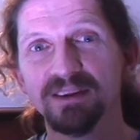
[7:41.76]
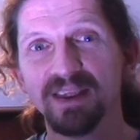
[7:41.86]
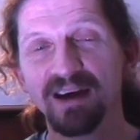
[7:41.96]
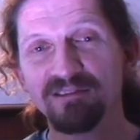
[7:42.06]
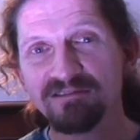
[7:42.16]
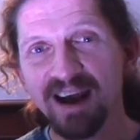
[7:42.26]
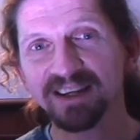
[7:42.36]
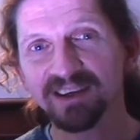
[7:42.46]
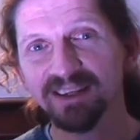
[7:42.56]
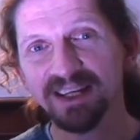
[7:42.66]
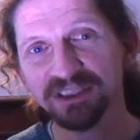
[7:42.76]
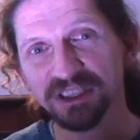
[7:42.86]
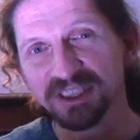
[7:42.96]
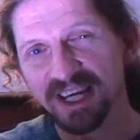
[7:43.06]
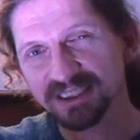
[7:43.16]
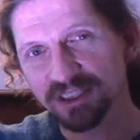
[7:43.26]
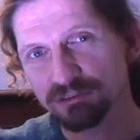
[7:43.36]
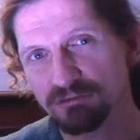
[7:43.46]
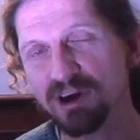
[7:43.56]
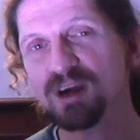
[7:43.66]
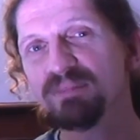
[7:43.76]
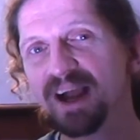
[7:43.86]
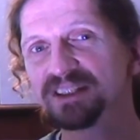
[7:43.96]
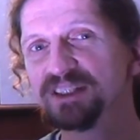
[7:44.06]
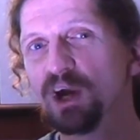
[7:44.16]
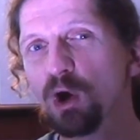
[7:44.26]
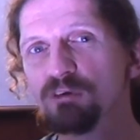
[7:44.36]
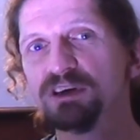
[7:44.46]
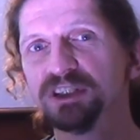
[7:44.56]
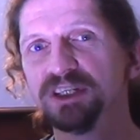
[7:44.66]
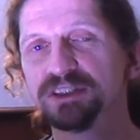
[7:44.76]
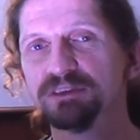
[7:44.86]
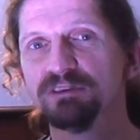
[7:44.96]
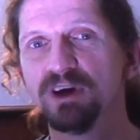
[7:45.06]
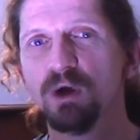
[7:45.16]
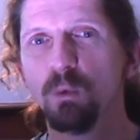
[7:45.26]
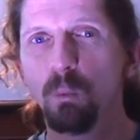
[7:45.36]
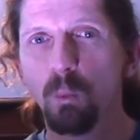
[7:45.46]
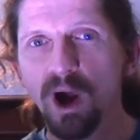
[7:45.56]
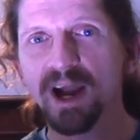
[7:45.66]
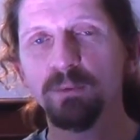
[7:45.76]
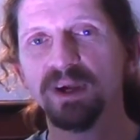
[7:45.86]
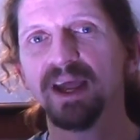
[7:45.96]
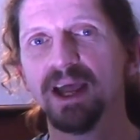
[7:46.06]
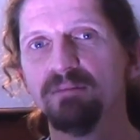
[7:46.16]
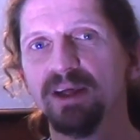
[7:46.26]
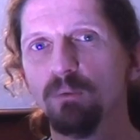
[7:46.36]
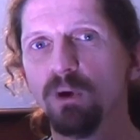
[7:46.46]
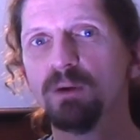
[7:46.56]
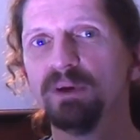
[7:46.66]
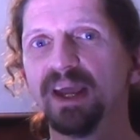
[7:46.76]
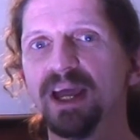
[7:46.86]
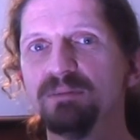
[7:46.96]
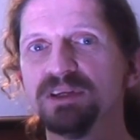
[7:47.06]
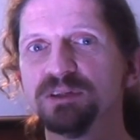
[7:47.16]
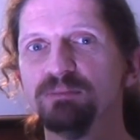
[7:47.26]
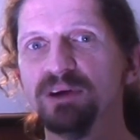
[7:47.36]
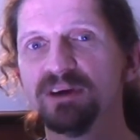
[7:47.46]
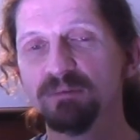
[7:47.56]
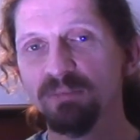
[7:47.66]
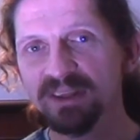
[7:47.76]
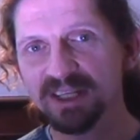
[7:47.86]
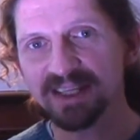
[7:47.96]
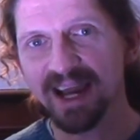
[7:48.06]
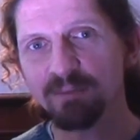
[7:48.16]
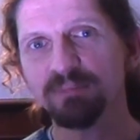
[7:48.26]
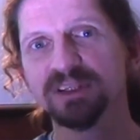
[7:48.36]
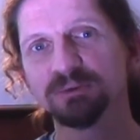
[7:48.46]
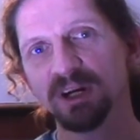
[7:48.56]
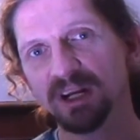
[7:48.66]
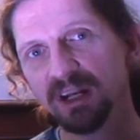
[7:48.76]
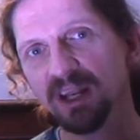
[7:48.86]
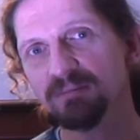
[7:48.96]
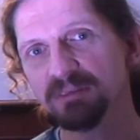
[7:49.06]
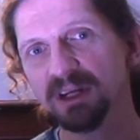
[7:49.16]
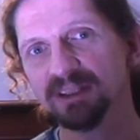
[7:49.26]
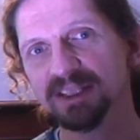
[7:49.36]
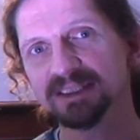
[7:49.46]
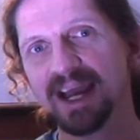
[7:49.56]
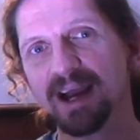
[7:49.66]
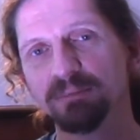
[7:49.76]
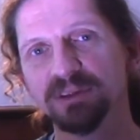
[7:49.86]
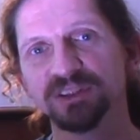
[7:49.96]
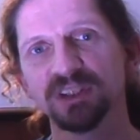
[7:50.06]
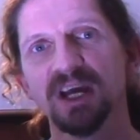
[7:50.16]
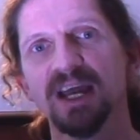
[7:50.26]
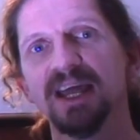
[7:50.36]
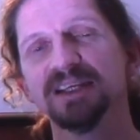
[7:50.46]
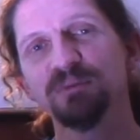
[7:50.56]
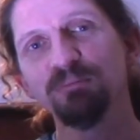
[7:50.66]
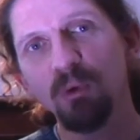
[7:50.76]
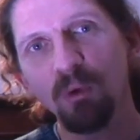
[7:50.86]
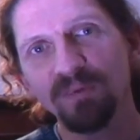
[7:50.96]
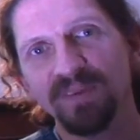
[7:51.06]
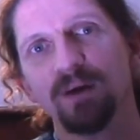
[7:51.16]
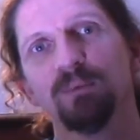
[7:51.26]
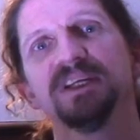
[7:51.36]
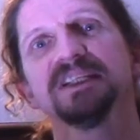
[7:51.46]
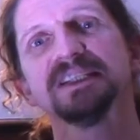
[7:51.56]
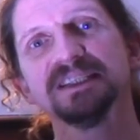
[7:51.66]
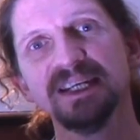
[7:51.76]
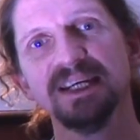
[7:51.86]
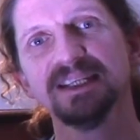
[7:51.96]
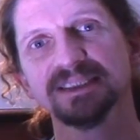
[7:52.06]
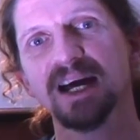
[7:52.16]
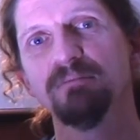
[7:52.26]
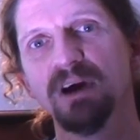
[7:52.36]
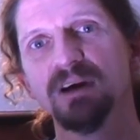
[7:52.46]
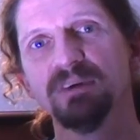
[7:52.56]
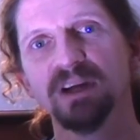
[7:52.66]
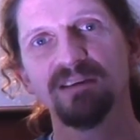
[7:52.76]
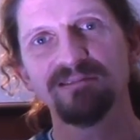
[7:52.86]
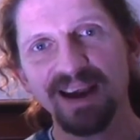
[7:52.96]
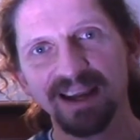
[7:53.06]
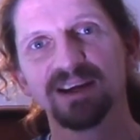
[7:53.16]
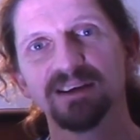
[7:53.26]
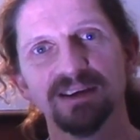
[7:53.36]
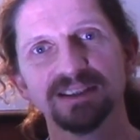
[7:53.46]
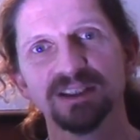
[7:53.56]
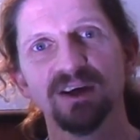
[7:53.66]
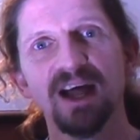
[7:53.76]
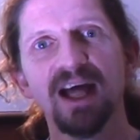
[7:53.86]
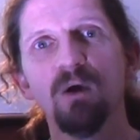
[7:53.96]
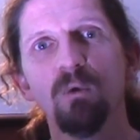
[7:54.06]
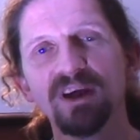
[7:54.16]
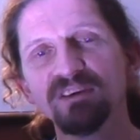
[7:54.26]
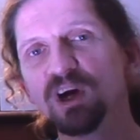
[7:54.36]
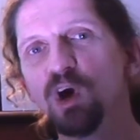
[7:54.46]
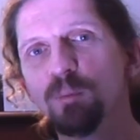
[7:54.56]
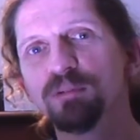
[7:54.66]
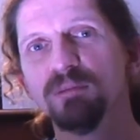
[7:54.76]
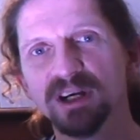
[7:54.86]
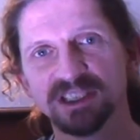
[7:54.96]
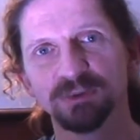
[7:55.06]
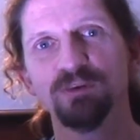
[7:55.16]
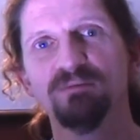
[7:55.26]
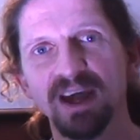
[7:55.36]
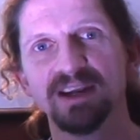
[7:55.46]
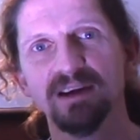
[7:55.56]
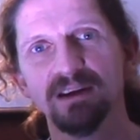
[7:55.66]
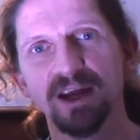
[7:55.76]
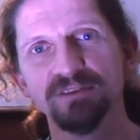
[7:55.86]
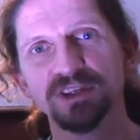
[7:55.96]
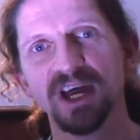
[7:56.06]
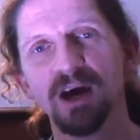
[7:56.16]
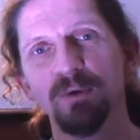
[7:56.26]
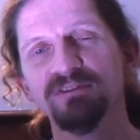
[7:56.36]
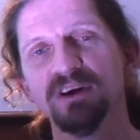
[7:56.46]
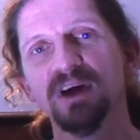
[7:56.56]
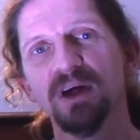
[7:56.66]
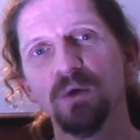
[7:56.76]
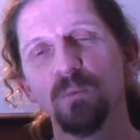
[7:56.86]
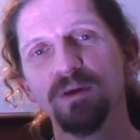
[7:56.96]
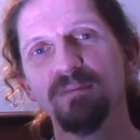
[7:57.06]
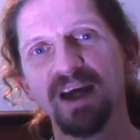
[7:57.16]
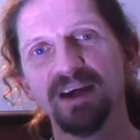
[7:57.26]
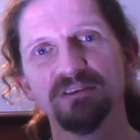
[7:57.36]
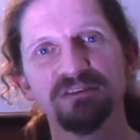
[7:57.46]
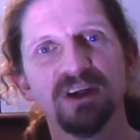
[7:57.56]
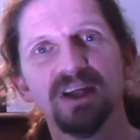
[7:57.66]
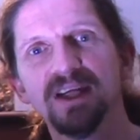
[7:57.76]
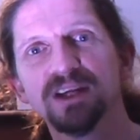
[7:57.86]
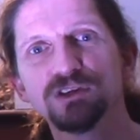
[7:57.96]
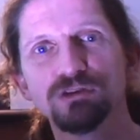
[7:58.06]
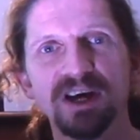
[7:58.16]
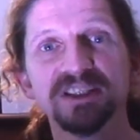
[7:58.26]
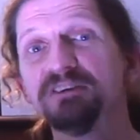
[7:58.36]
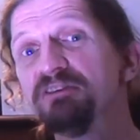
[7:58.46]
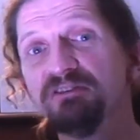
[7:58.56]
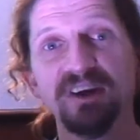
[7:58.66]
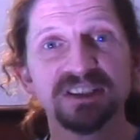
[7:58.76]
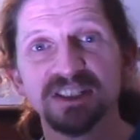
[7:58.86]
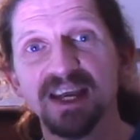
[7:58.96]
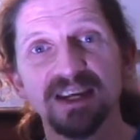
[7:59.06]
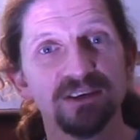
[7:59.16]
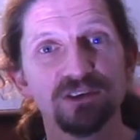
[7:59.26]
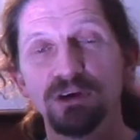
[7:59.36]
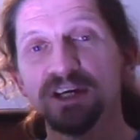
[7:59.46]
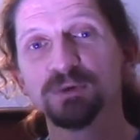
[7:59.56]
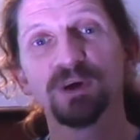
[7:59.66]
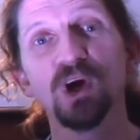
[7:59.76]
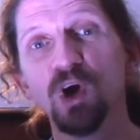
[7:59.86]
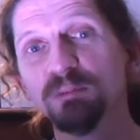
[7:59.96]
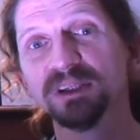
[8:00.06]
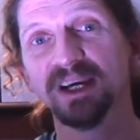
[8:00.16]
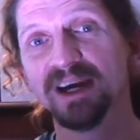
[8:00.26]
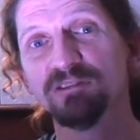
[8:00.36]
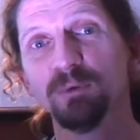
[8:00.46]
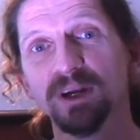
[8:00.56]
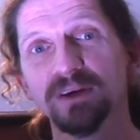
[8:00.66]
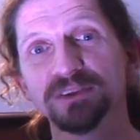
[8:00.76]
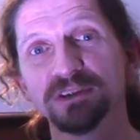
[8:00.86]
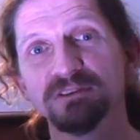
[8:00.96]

that radical energy takes us right back to the origins of why we came here, why we came into birth. And when this happens, when an alignment like this happens, it's important that we seize that moment and recognise that whatever compromises we've made in our lives and however we may have tried to fit in and tried to accommodate everyone else